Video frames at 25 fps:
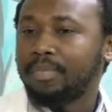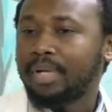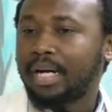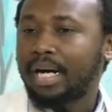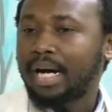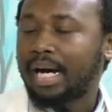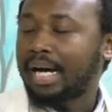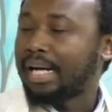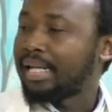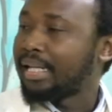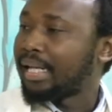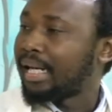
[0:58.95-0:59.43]

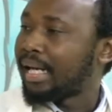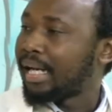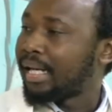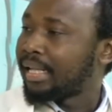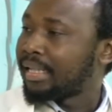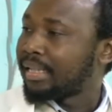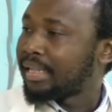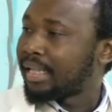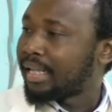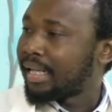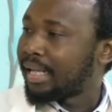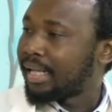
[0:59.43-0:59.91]

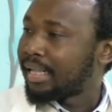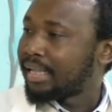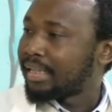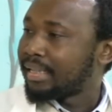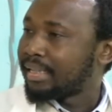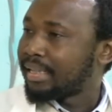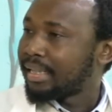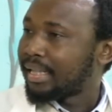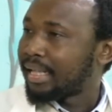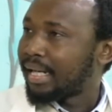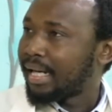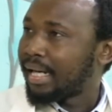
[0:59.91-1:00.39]
I
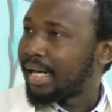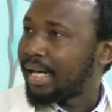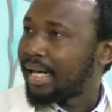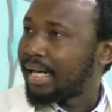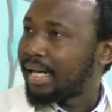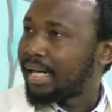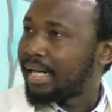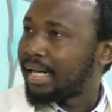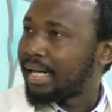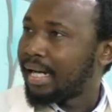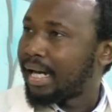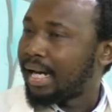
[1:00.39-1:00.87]

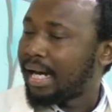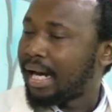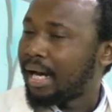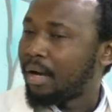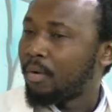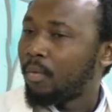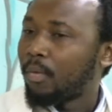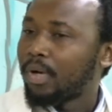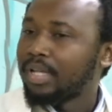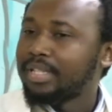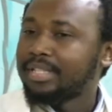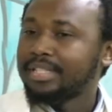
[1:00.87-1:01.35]

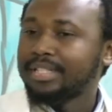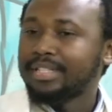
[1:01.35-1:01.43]
wanted